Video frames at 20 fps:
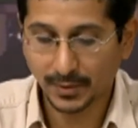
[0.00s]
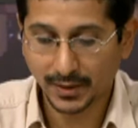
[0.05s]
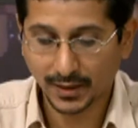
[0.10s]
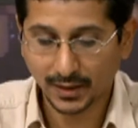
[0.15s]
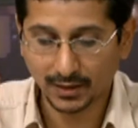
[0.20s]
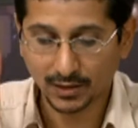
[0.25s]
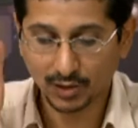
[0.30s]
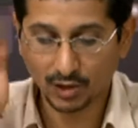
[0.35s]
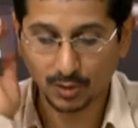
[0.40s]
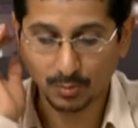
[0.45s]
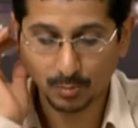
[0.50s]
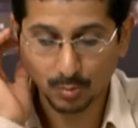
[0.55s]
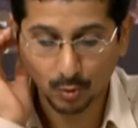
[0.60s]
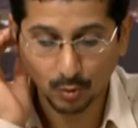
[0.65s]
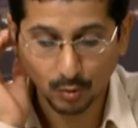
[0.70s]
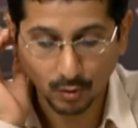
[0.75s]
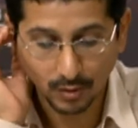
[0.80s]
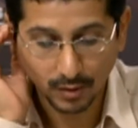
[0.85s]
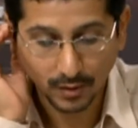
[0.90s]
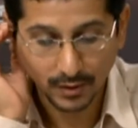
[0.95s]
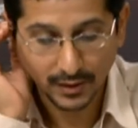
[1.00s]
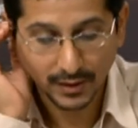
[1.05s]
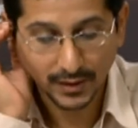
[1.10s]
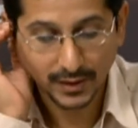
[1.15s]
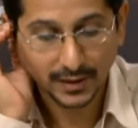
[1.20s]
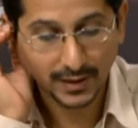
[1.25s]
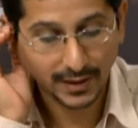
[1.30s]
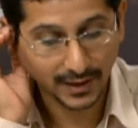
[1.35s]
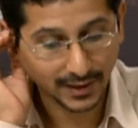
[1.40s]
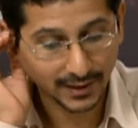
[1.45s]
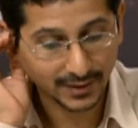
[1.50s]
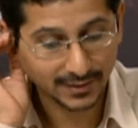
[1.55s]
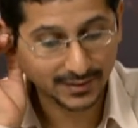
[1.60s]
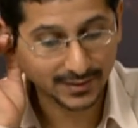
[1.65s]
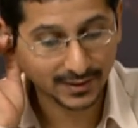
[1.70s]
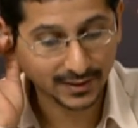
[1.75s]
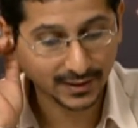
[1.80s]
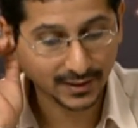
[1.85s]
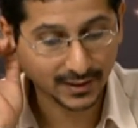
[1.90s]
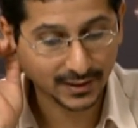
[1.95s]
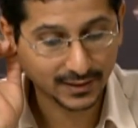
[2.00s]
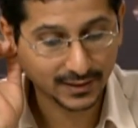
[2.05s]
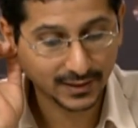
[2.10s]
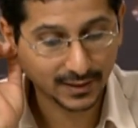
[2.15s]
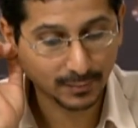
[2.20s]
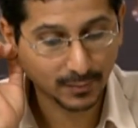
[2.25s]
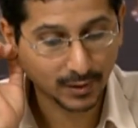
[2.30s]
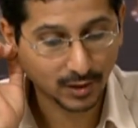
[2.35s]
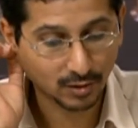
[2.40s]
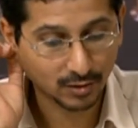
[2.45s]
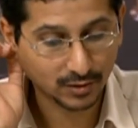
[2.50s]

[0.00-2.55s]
About spirits, there's no person is not happy for